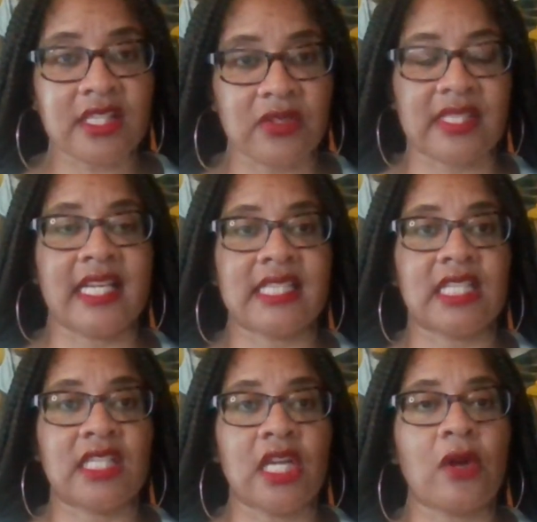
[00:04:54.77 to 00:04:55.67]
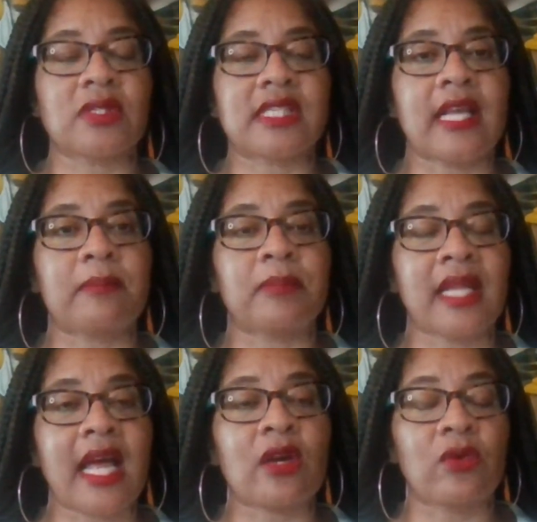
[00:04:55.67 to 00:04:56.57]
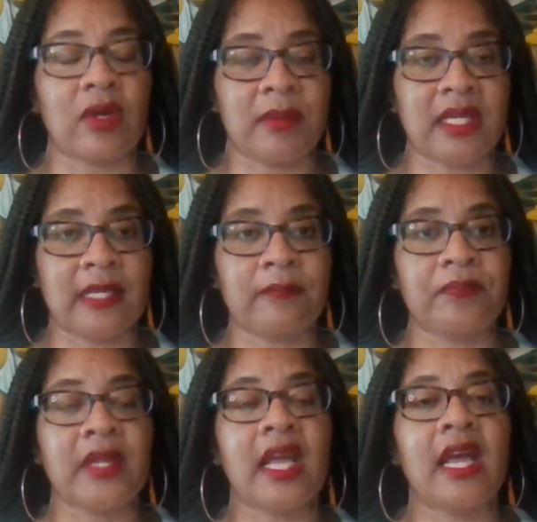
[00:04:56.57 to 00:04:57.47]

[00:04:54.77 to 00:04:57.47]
Association notes that Black women,